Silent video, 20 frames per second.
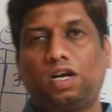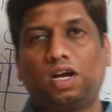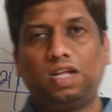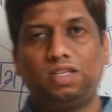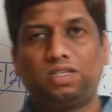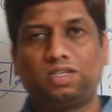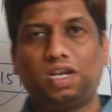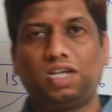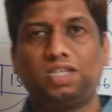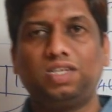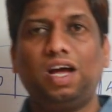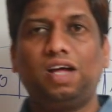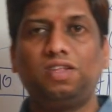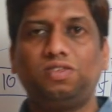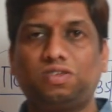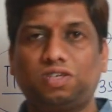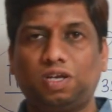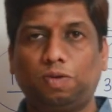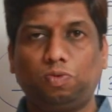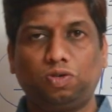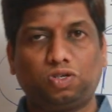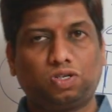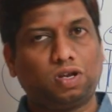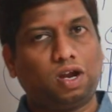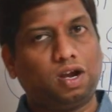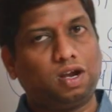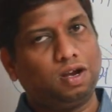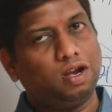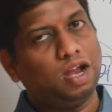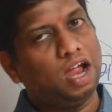considered as unstable
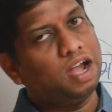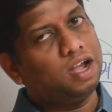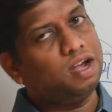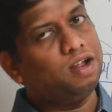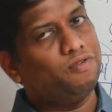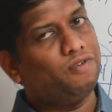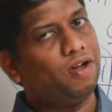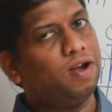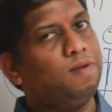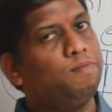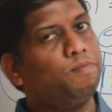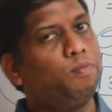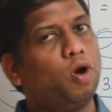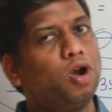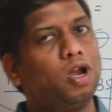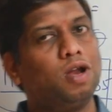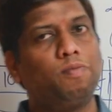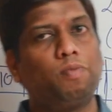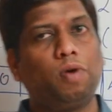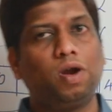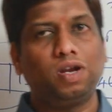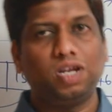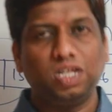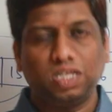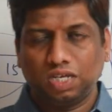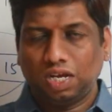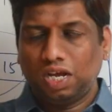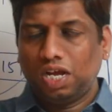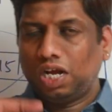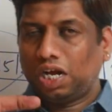sort and one important point
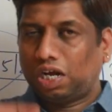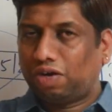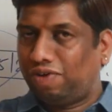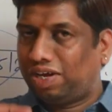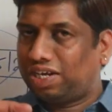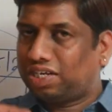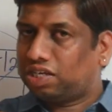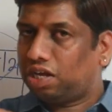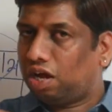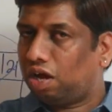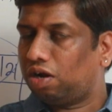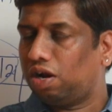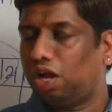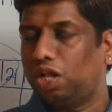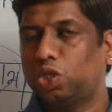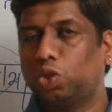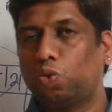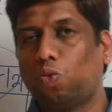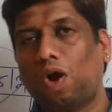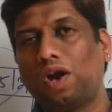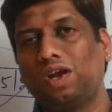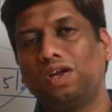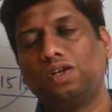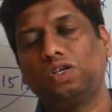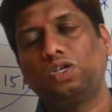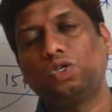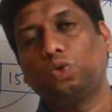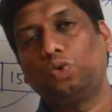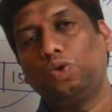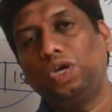is quicksort also what
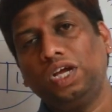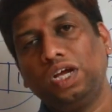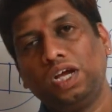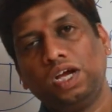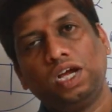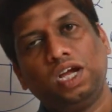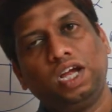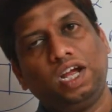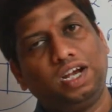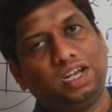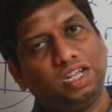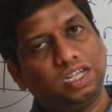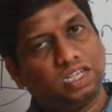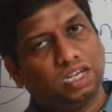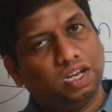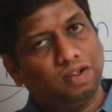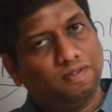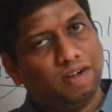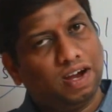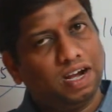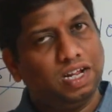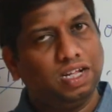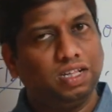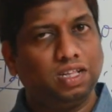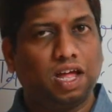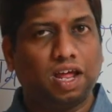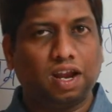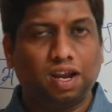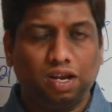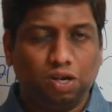it is doing it is dividing
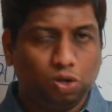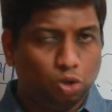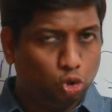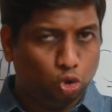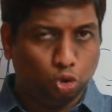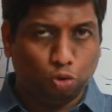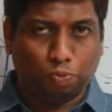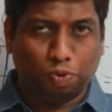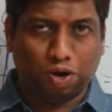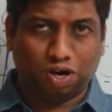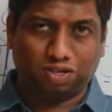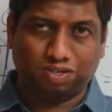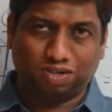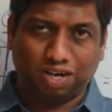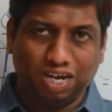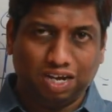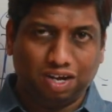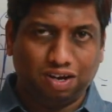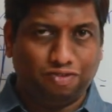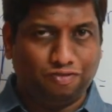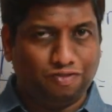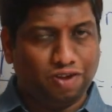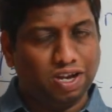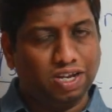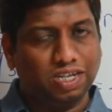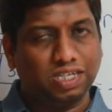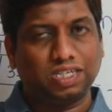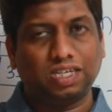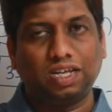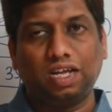that into two parts right
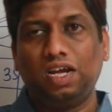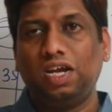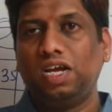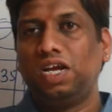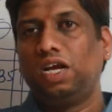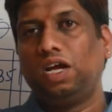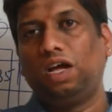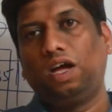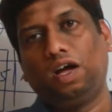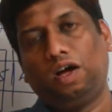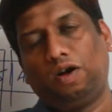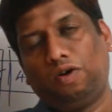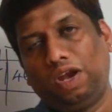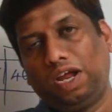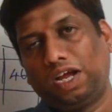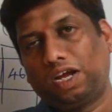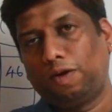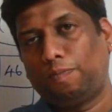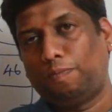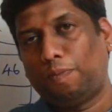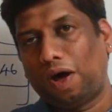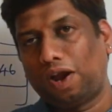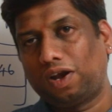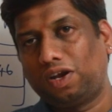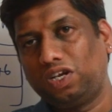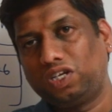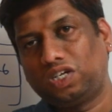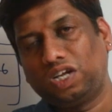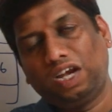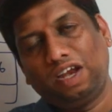one is uh, uh, like
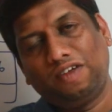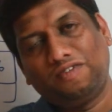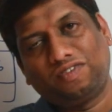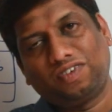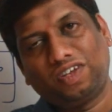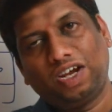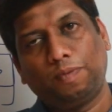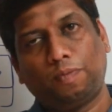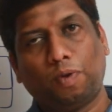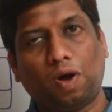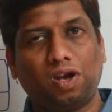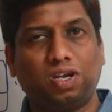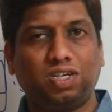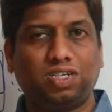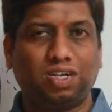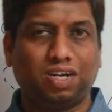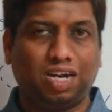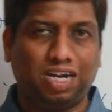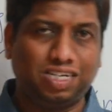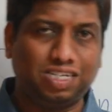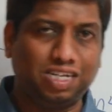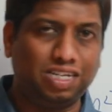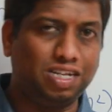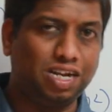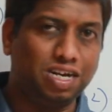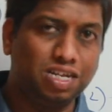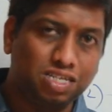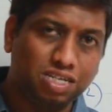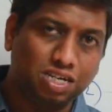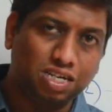partition left side partition right side
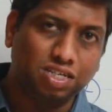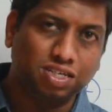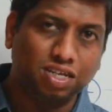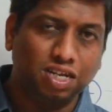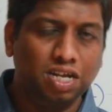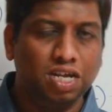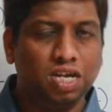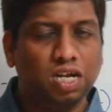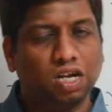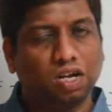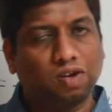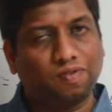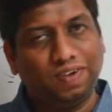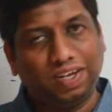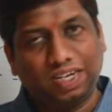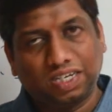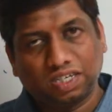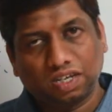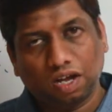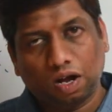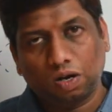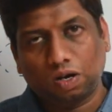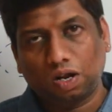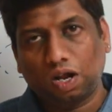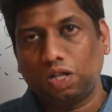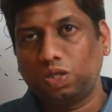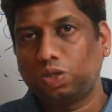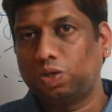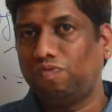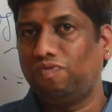that is the reason quicksort
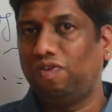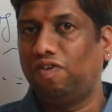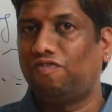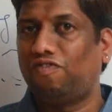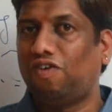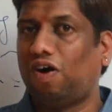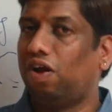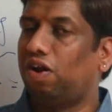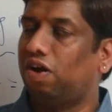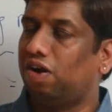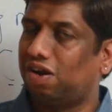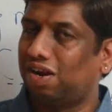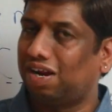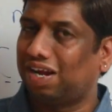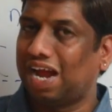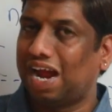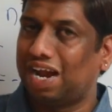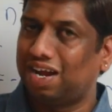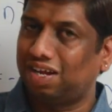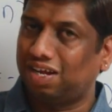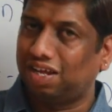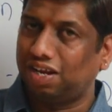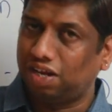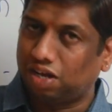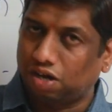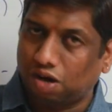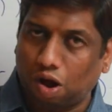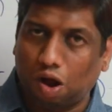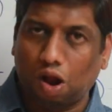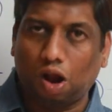also will fall under a
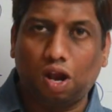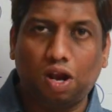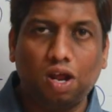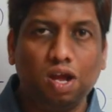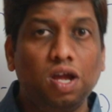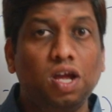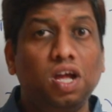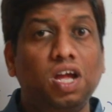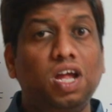category called